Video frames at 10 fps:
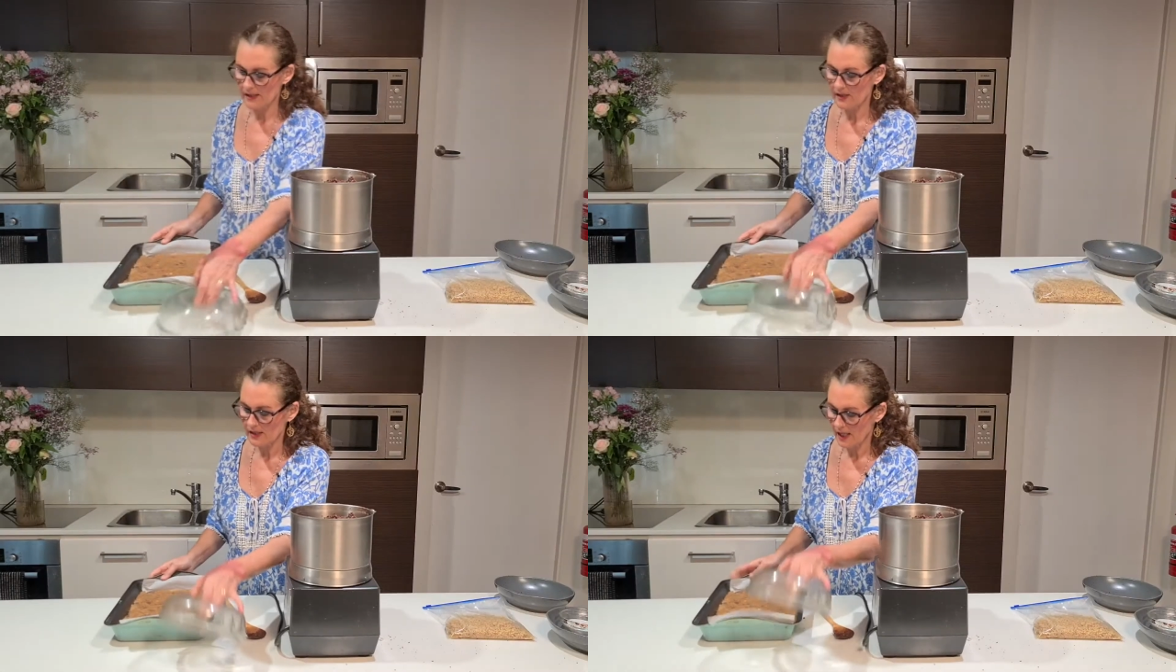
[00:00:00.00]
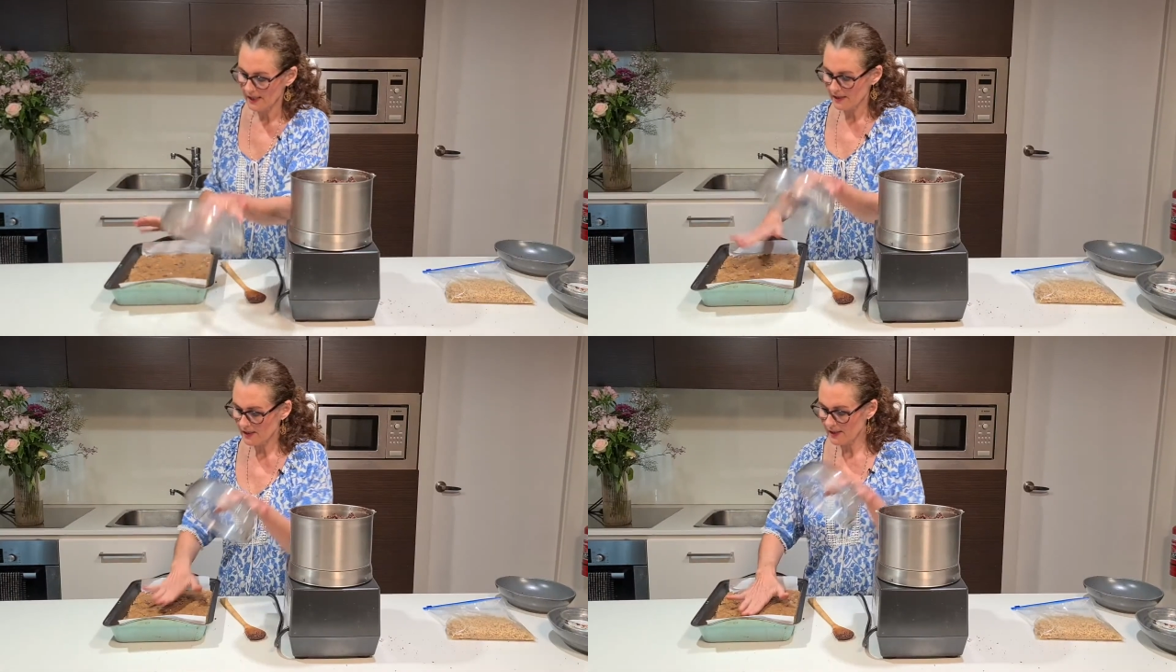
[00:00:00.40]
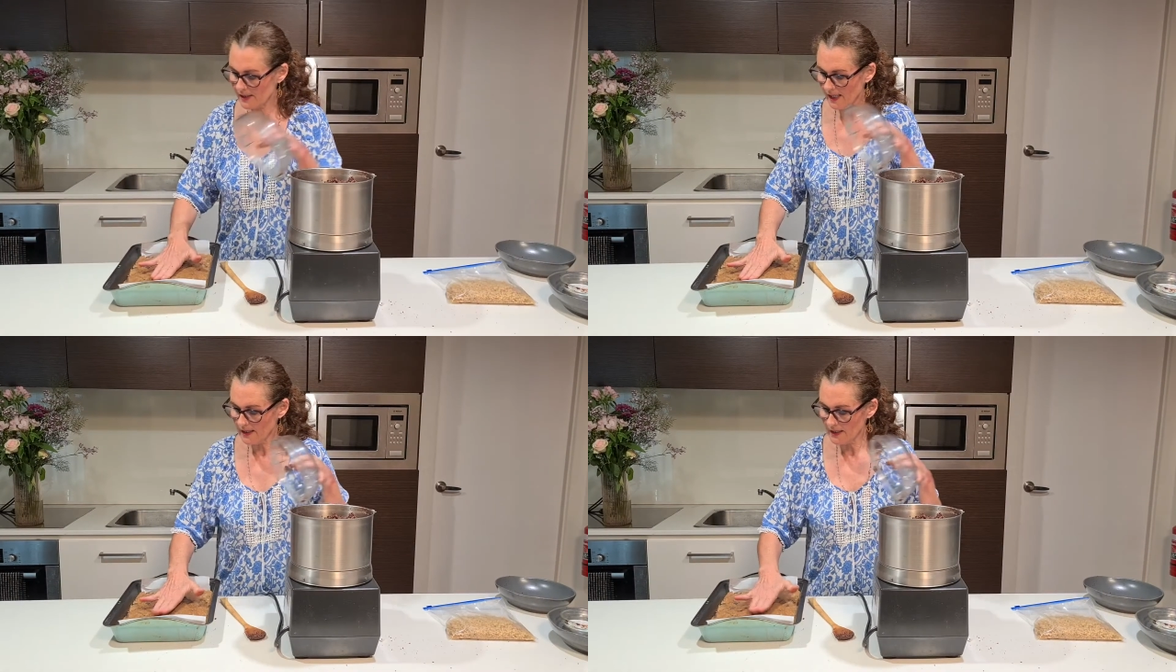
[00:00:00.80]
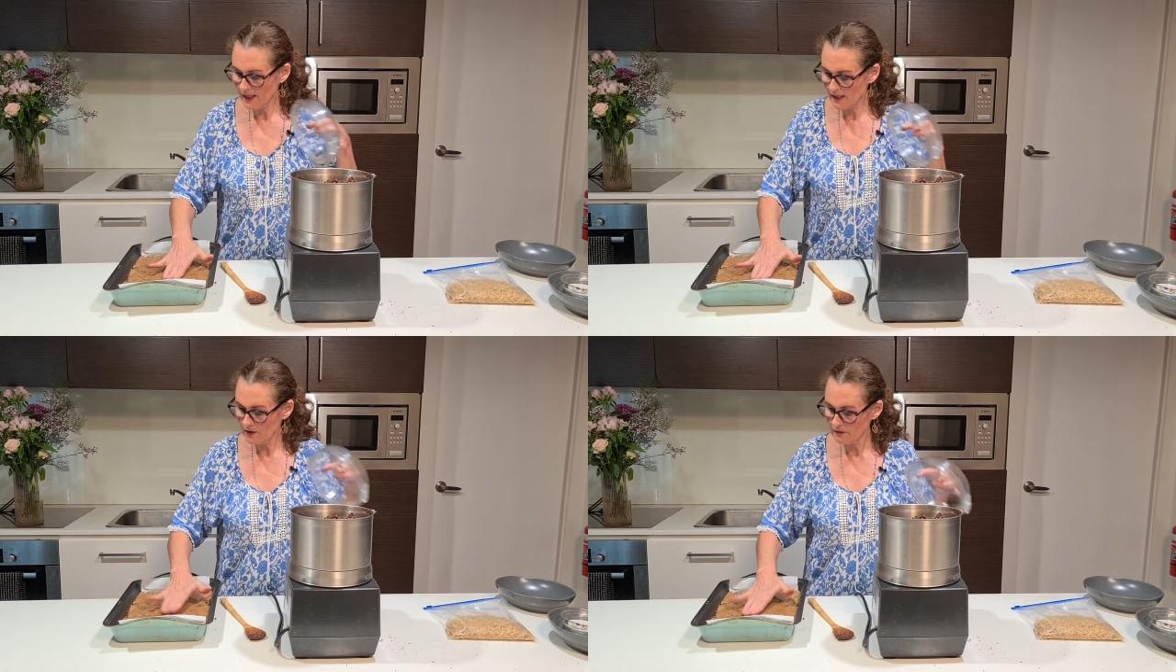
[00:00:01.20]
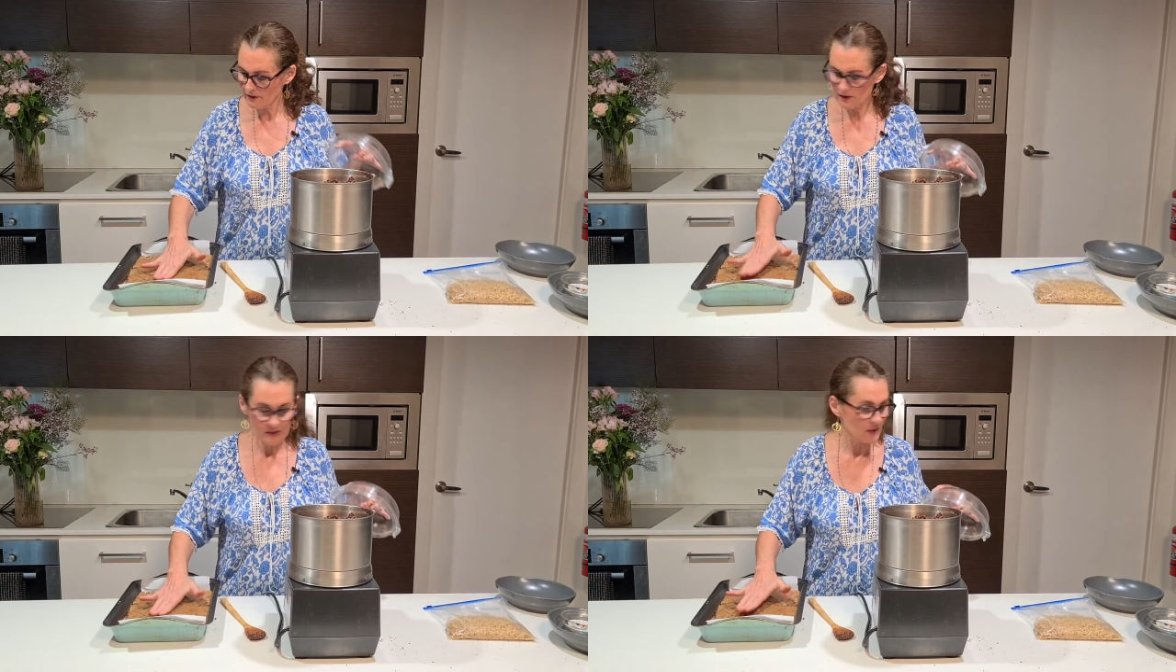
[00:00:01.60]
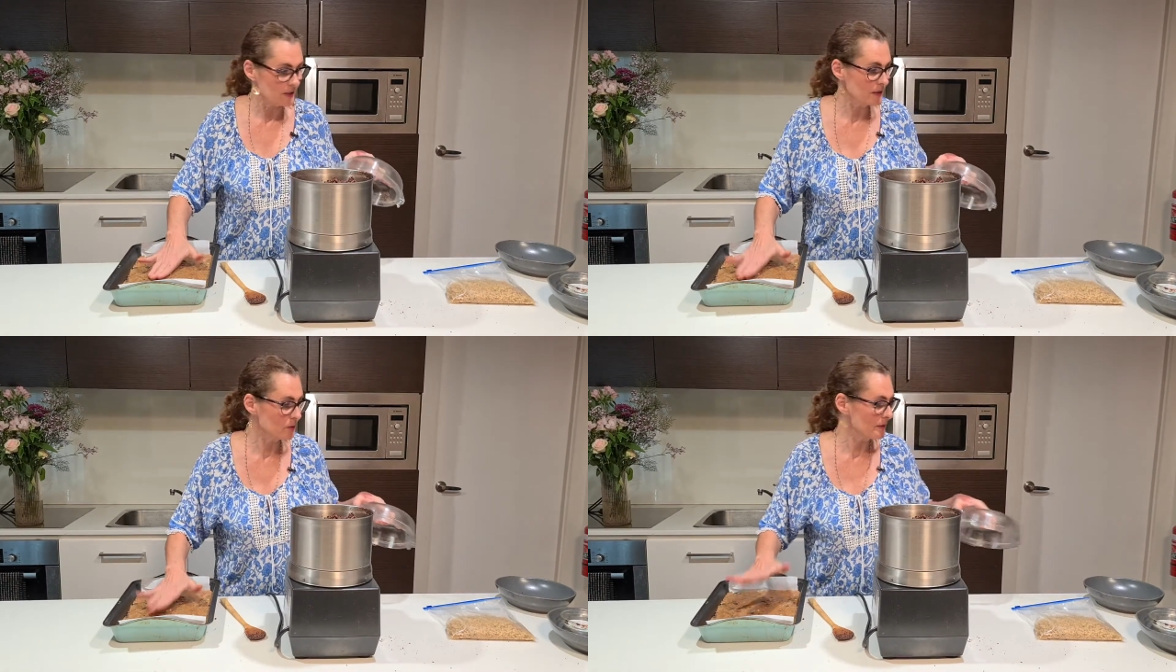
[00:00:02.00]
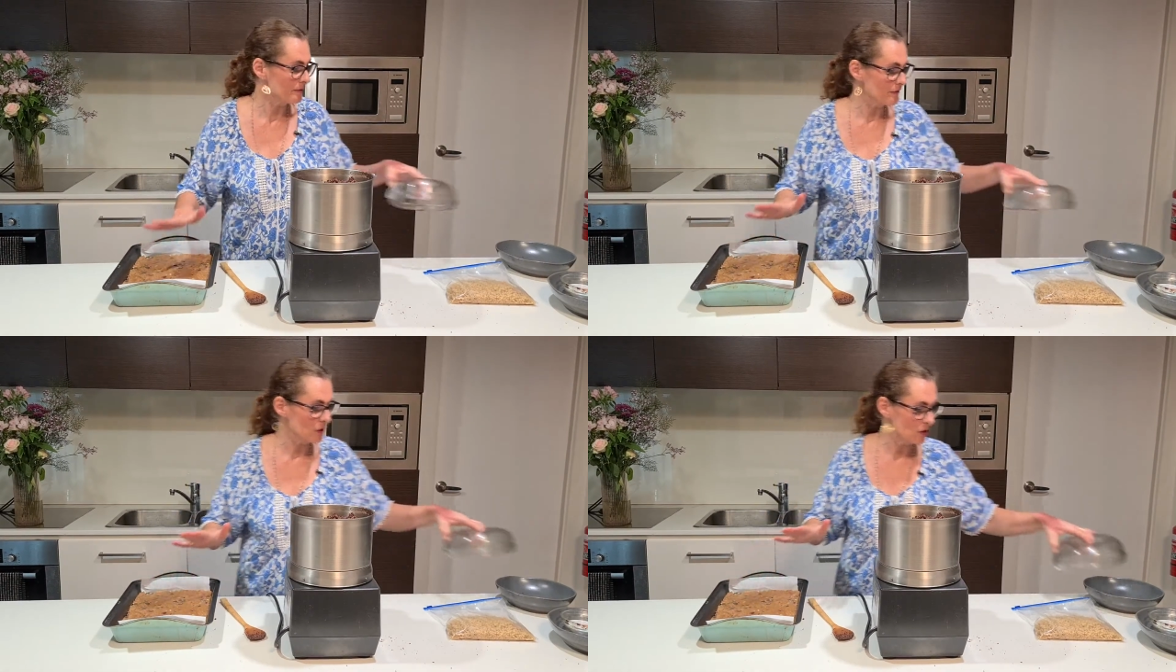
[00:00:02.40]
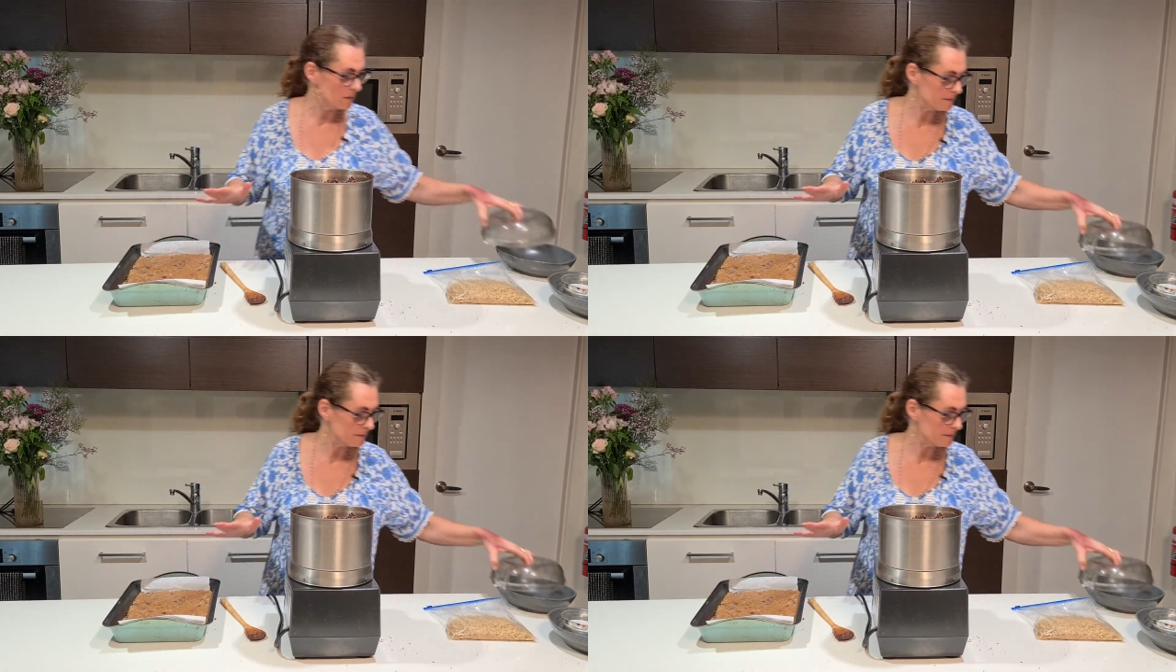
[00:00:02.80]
starting to set now. You can feel it's a little bit firm.